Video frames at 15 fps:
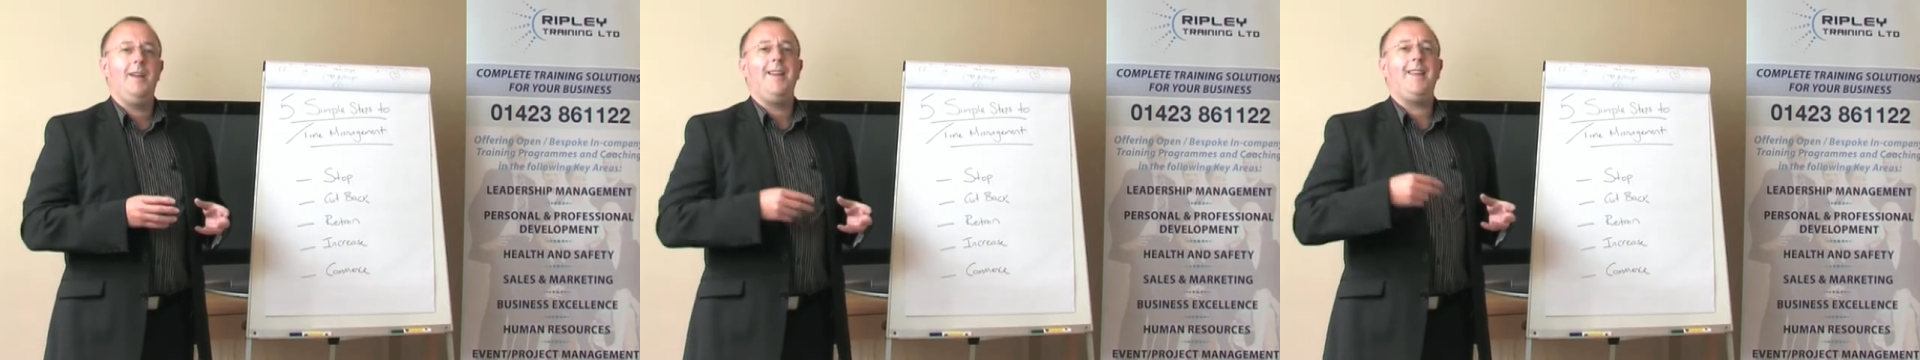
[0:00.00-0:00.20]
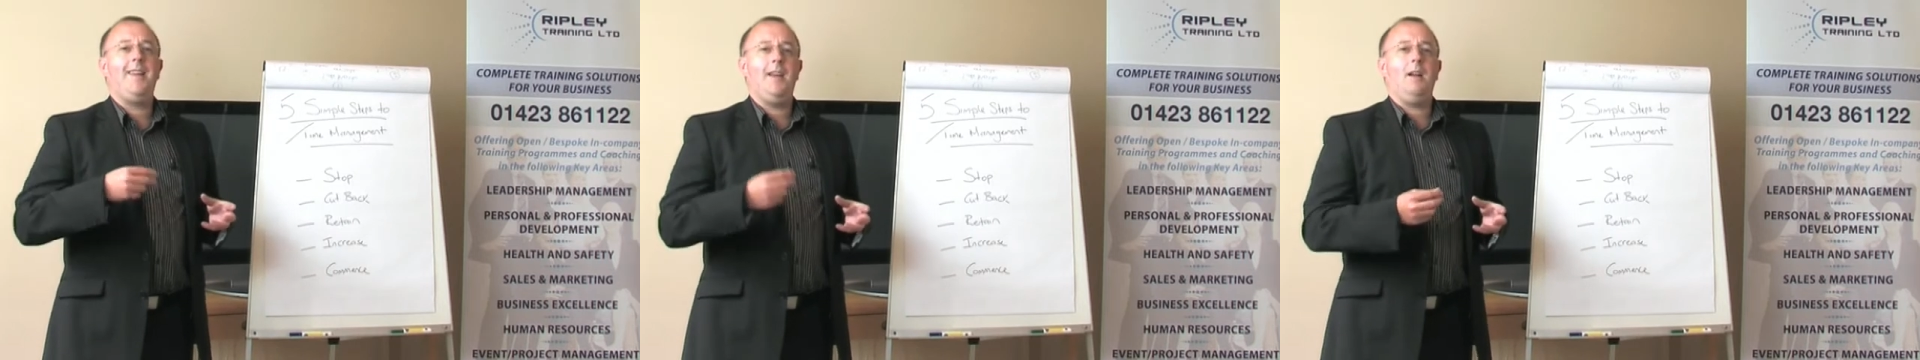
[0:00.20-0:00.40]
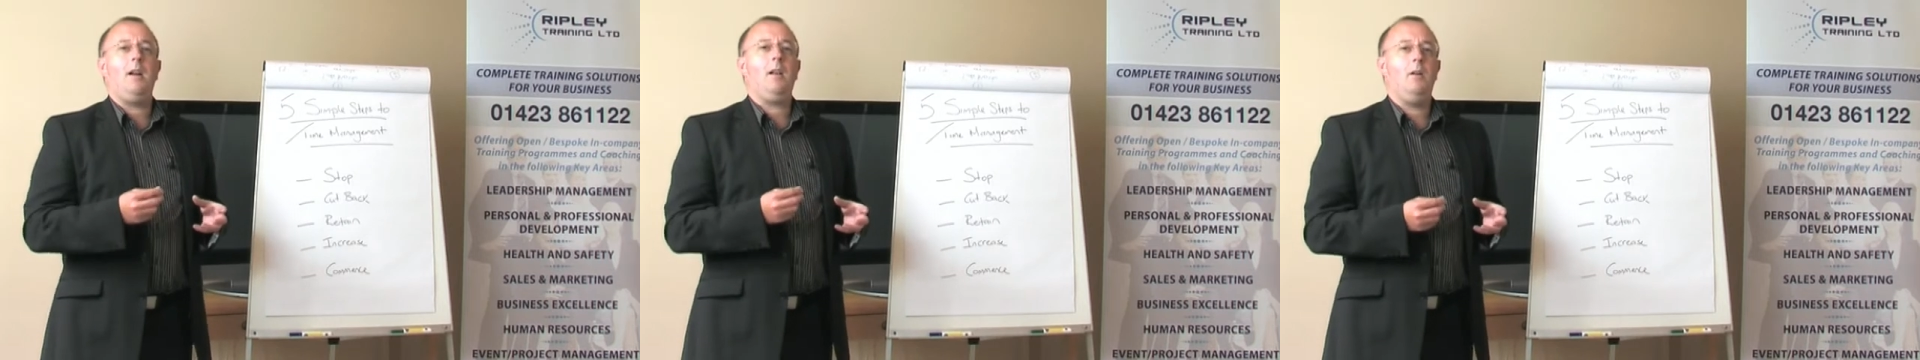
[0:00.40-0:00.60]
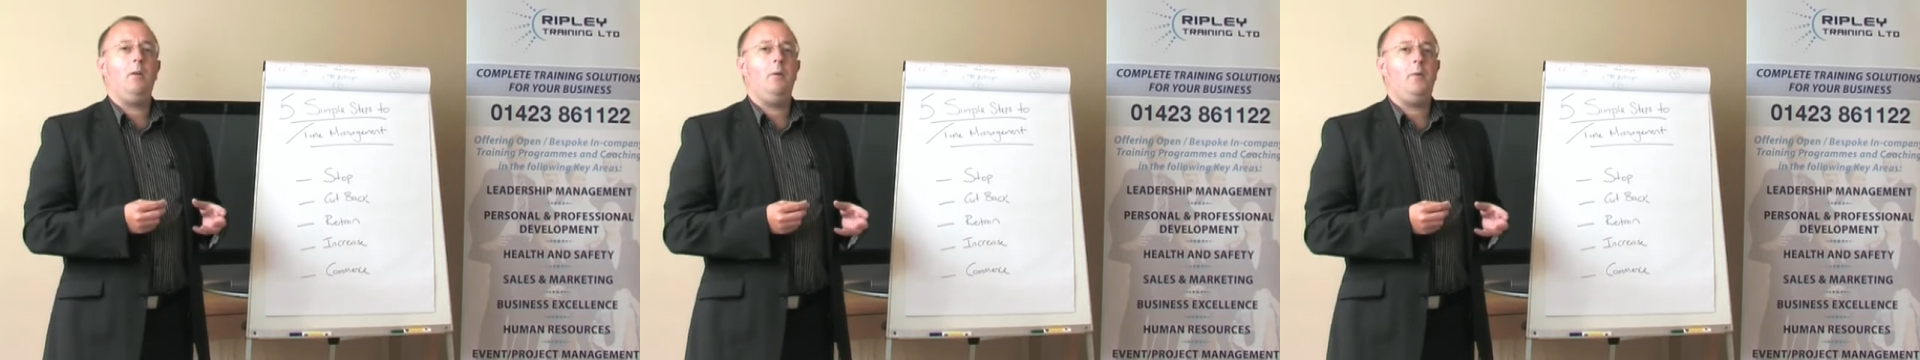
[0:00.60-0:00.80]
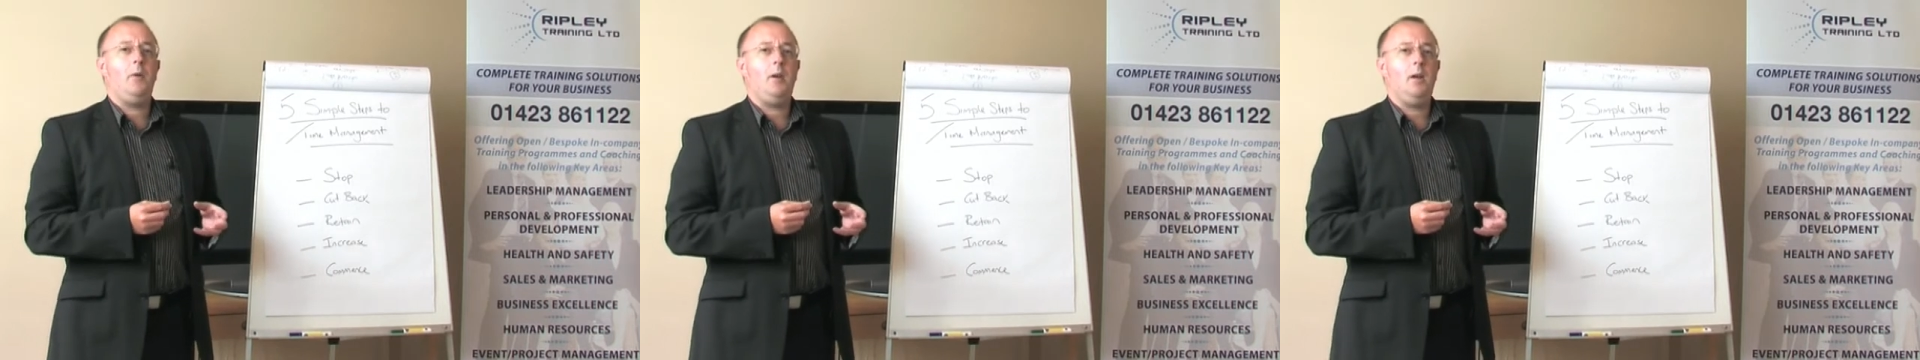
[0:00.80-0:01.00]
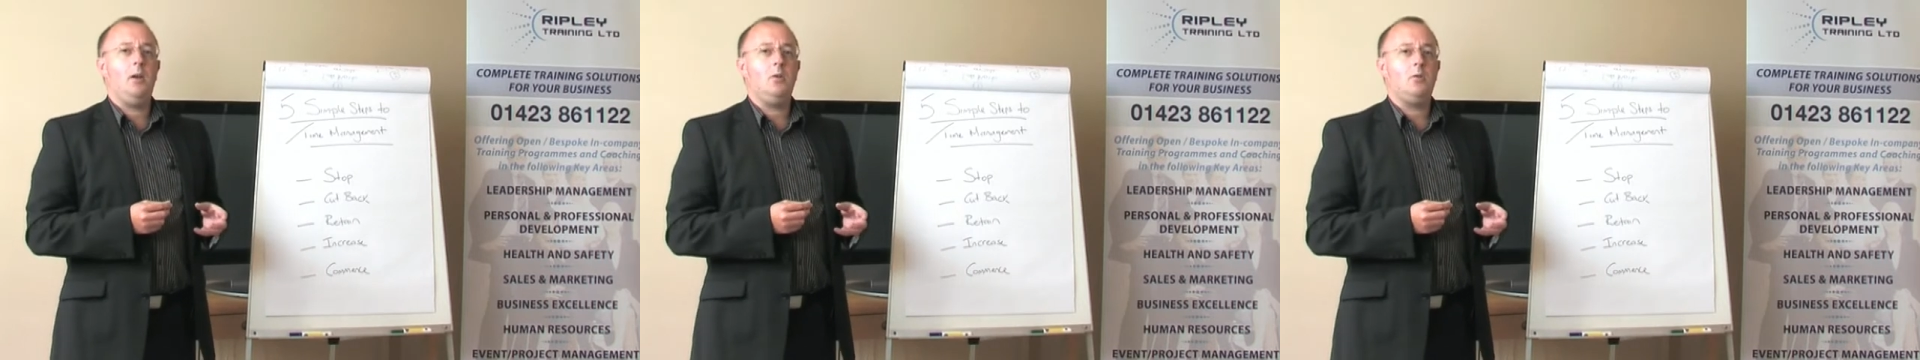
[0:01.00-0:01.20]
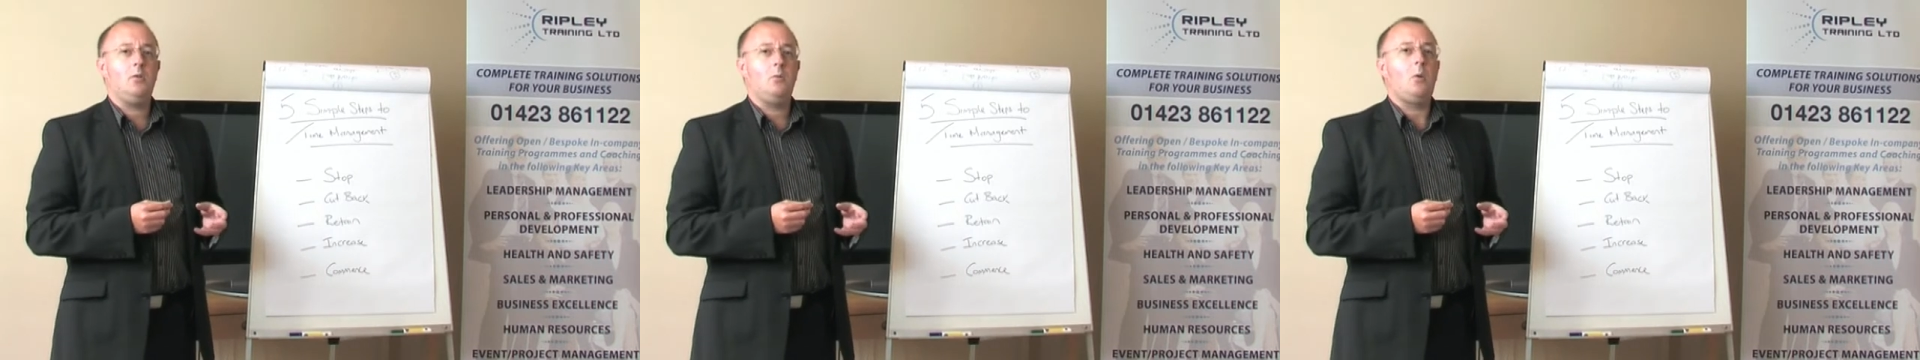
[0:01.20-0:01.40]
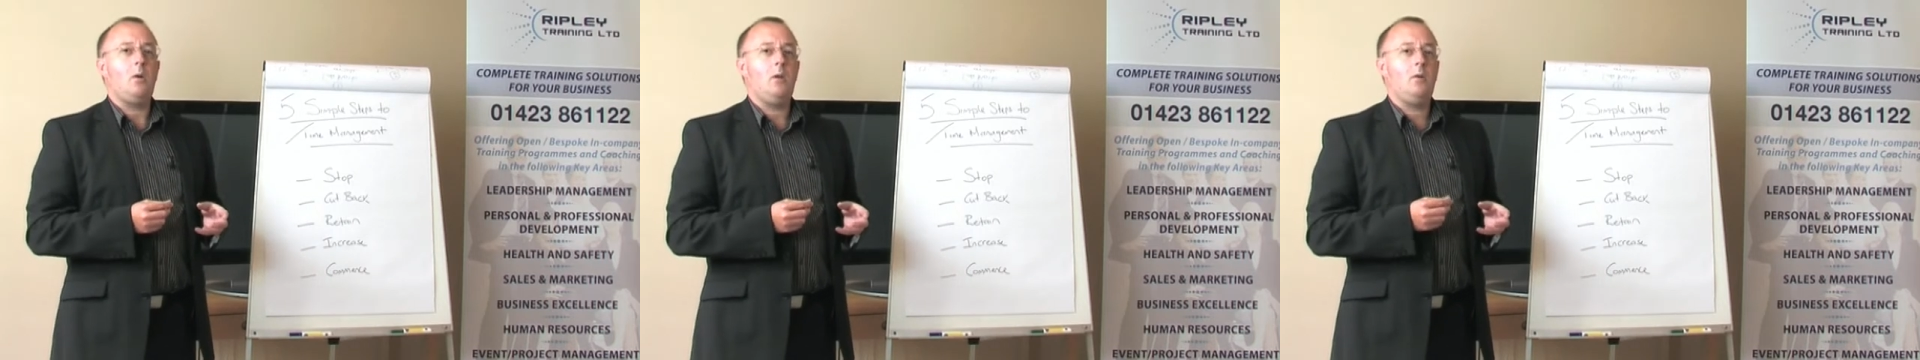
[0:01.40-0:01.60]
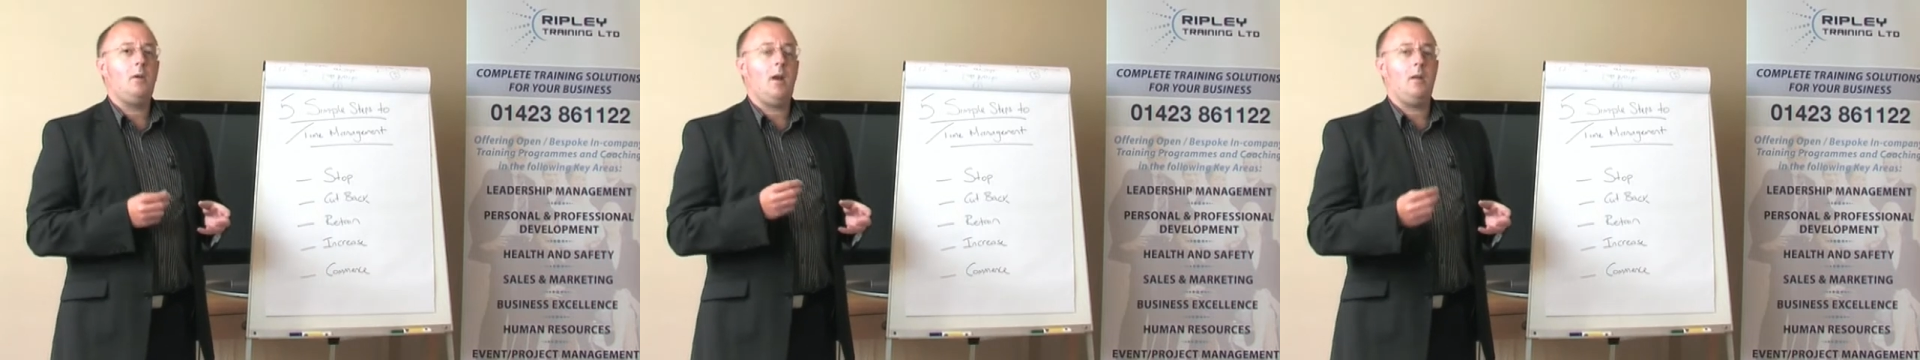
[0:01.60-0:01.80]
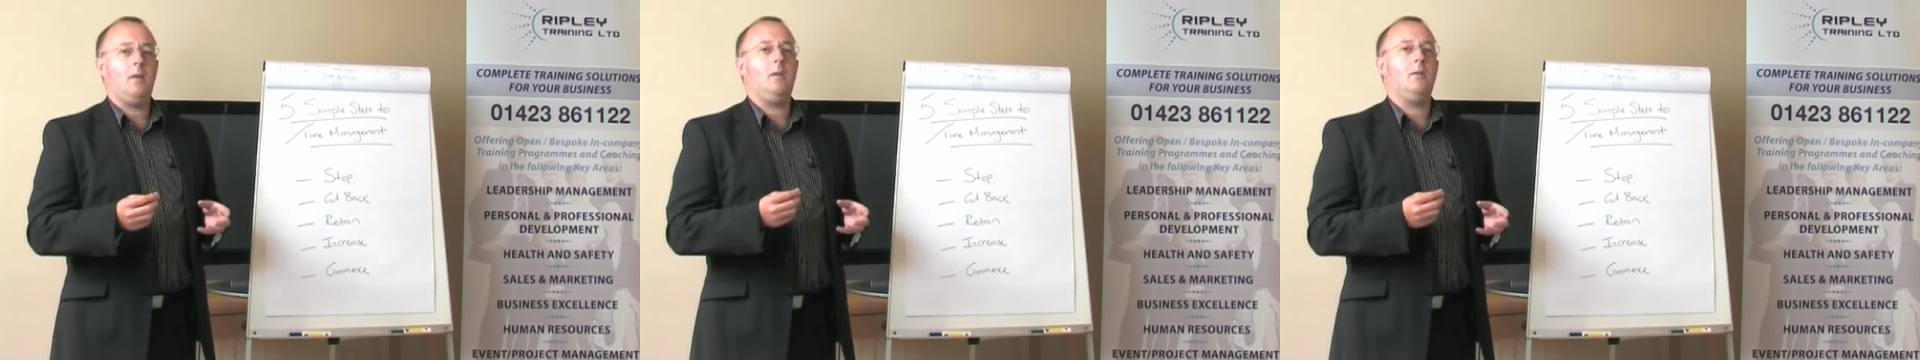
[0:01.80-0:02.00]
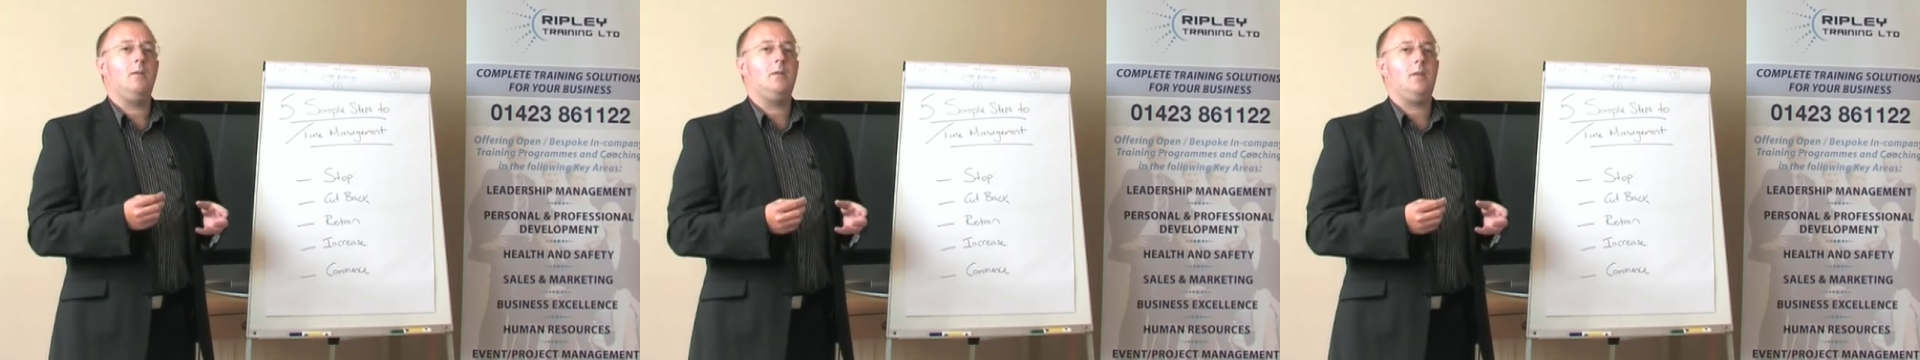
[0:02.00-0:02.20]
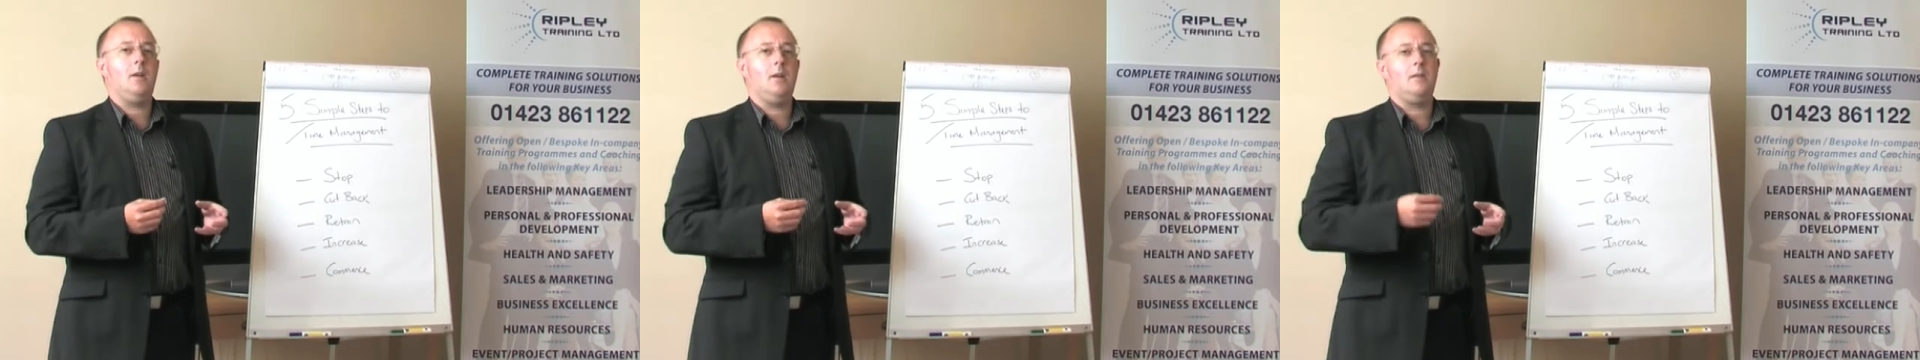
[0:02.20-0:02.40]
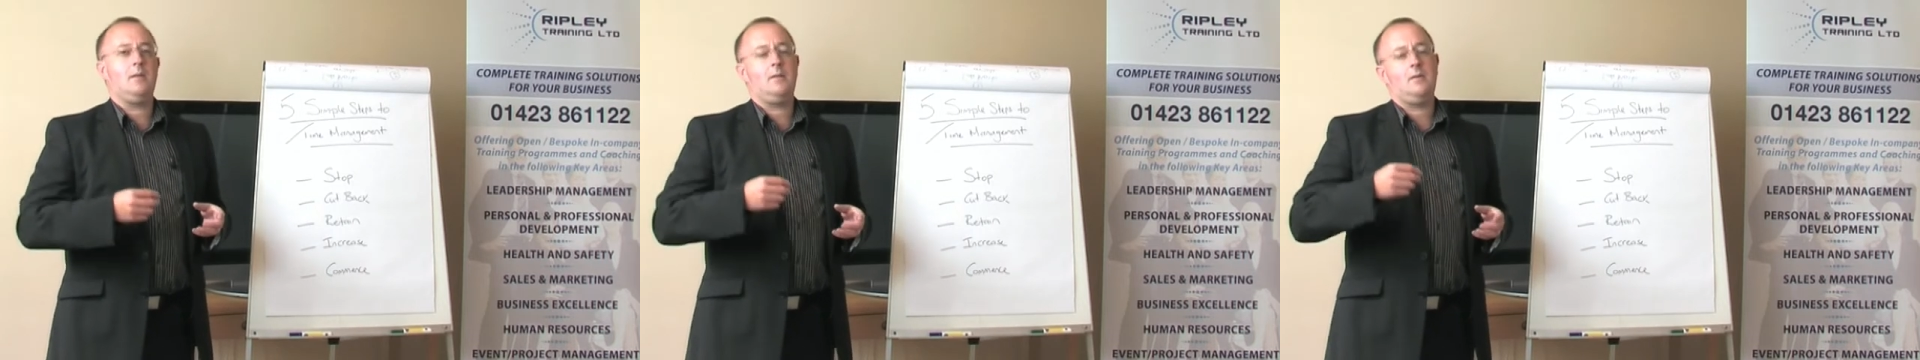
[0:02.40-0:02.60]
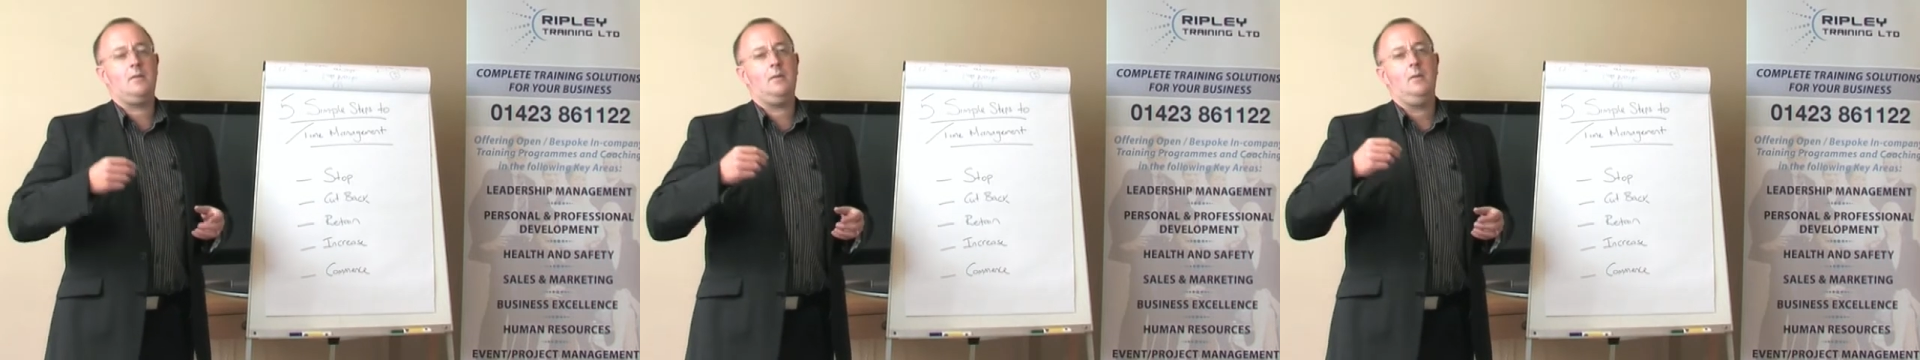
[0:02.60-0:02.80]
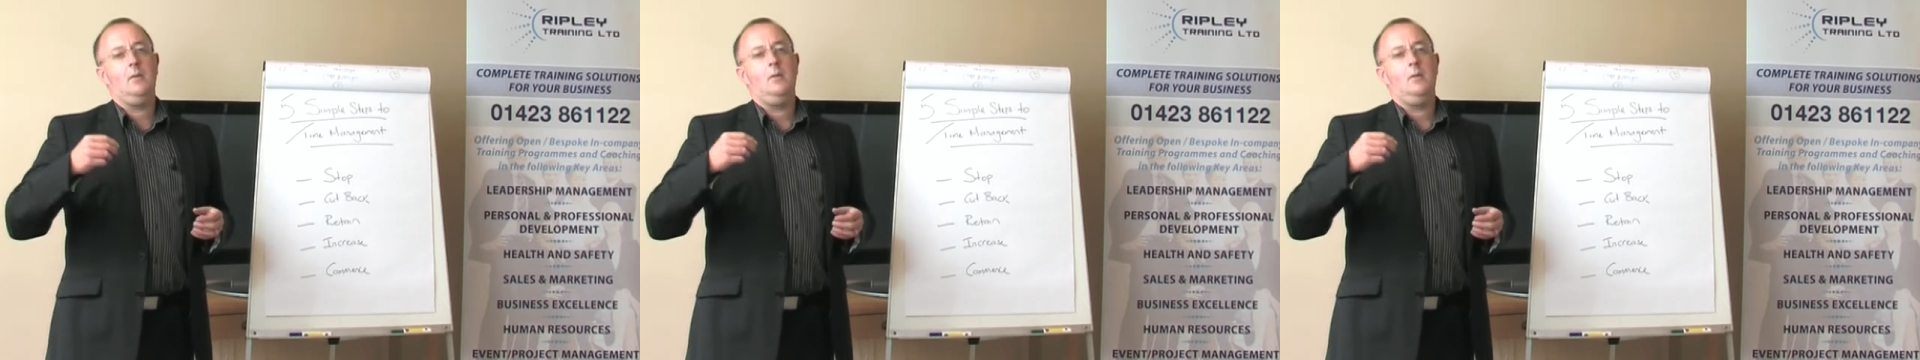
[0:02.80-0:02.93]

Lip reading: get clarification when you get those tasks